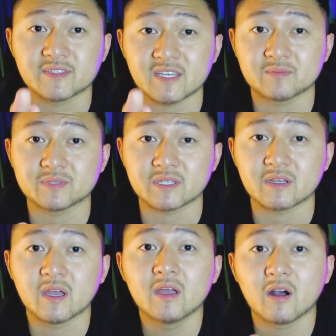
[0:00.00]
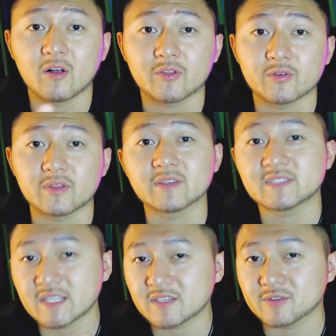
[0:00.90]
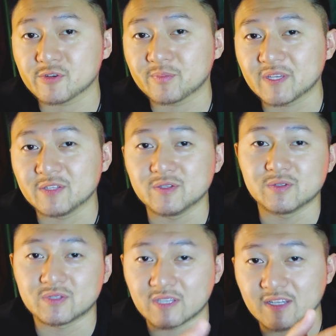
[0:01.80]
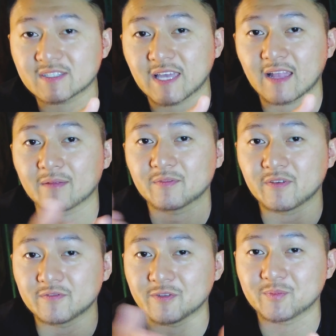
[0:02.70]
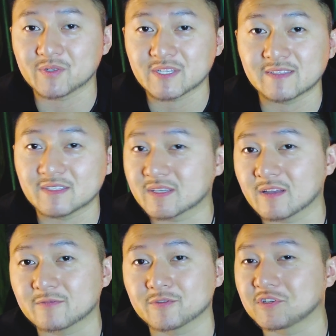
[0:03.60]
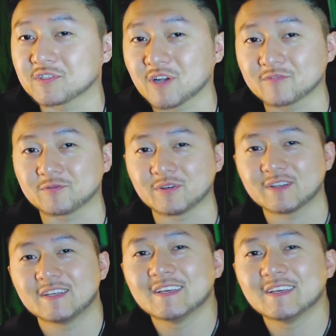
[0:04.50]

tempting, although the 600p does get a 50% discount for the software.